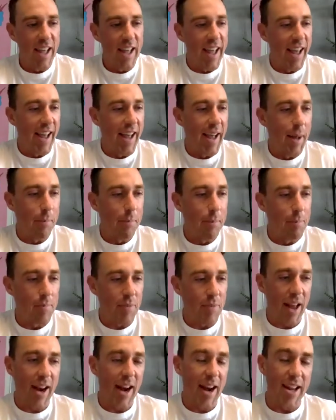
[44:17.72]

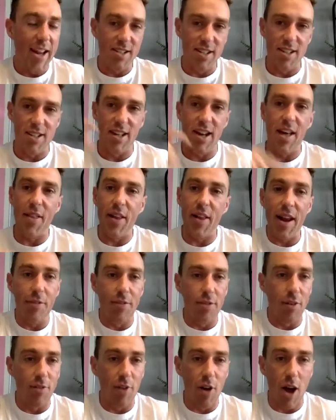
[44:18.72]
unless there's another
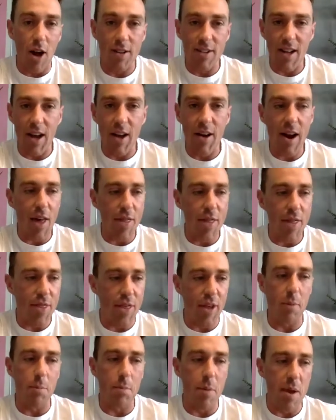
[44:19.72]
level of lockdown, I
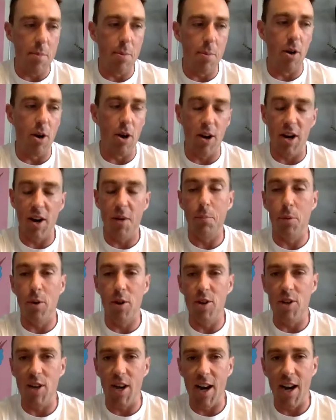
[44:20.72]
think people are going to
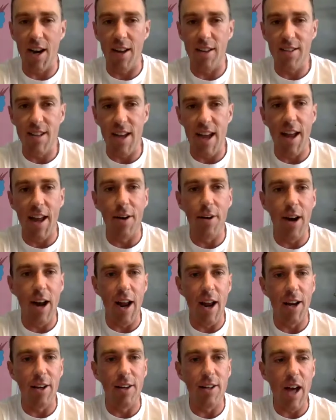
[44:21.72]
appreciate it.
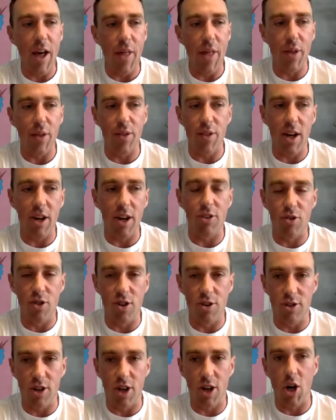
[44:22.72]
And I think the industry
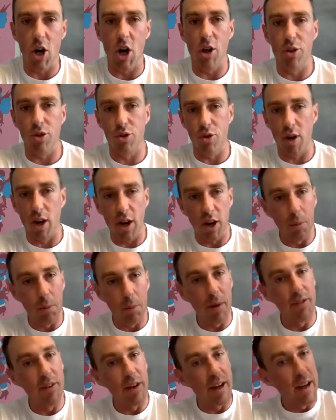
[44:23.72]
is going to go through a little bit
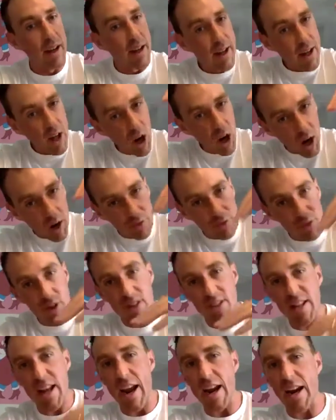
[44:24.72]
of a, after
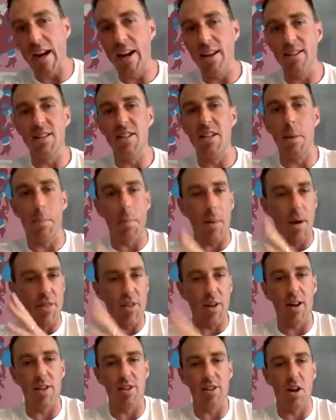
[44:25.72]
it's taken its dip, I
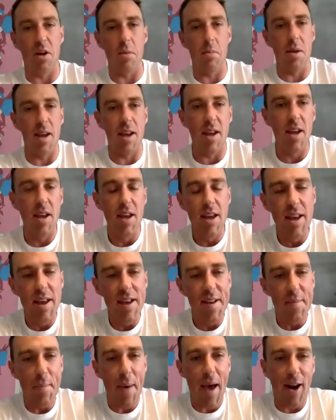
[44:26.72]
think it's going to be
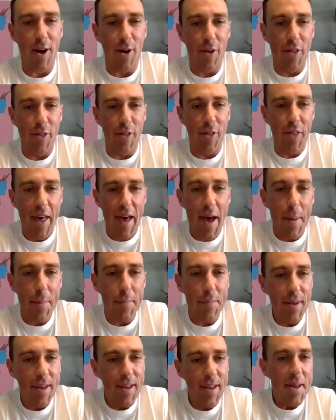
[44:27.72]
back on the
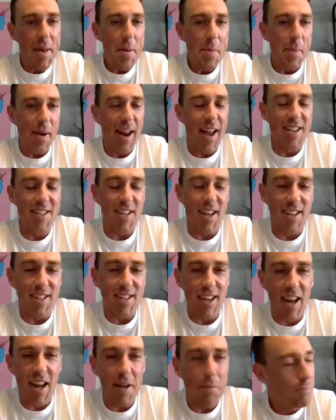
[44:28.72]
up. But as I
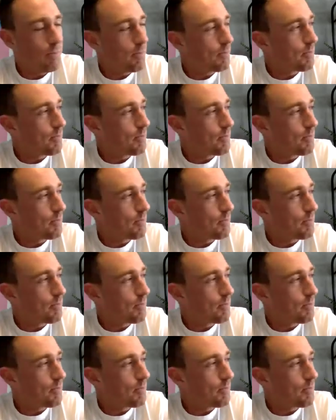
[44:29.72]
say,